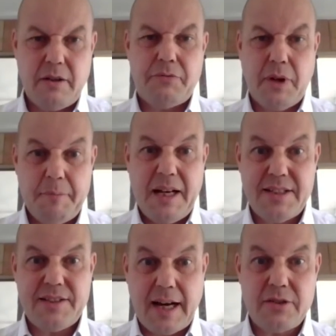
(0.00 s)
of time. And
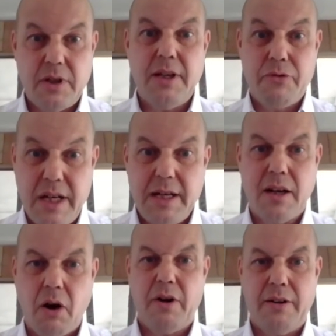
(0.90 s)
it's actually really
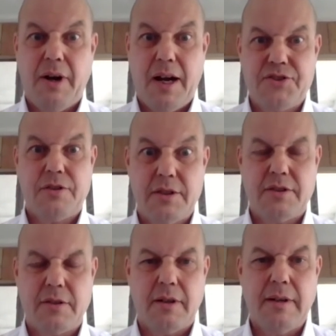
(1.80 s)
going fast.
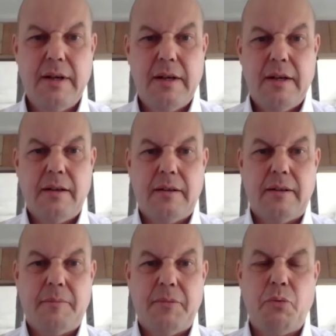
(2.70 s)
It's
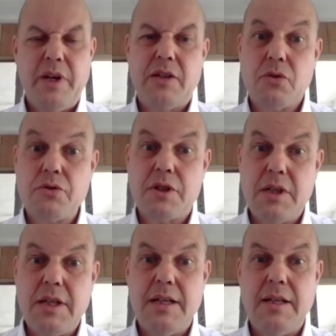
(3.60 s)
we do
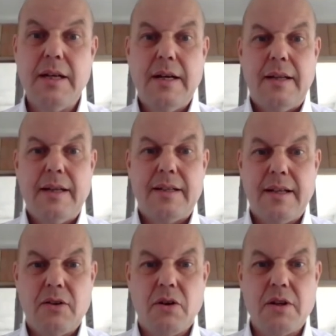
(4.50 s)
see that the
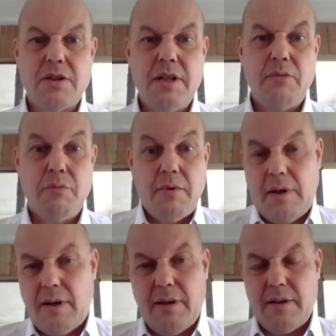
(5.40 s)
technology
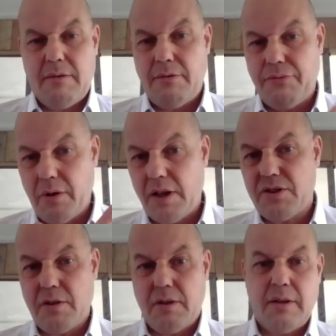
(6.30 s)
for
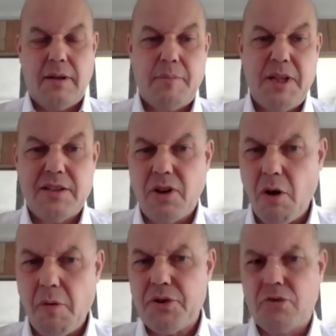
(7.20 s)
us, I mean, it's
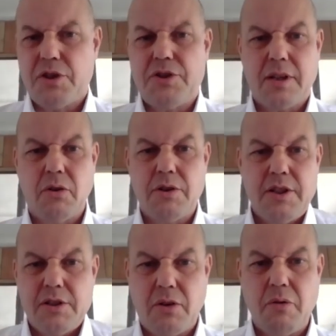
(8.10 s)
open source
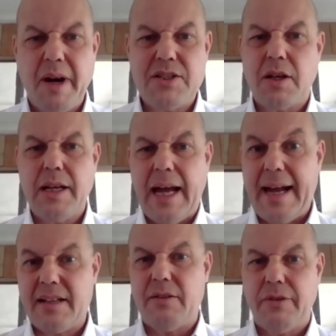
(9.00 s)
technology, so you basically
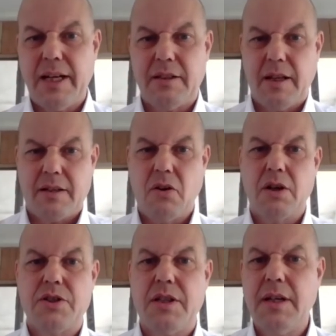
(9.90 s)
activate the
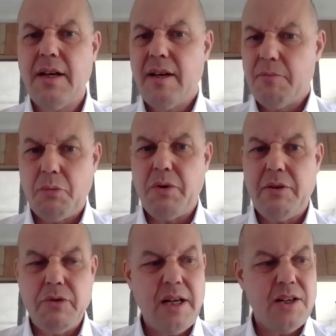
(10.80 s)
technology, but
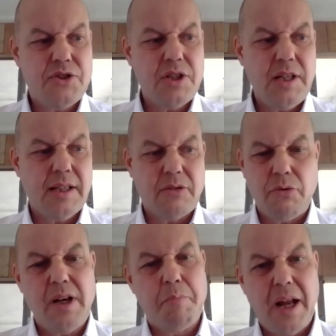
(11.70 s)
we really see that the
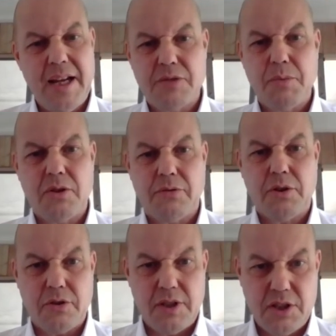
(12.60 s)
replacement of
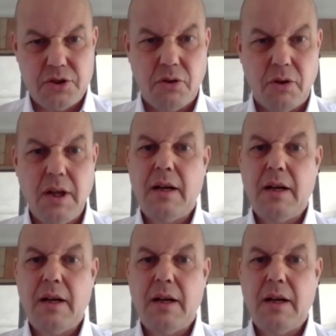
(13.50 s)
the traditional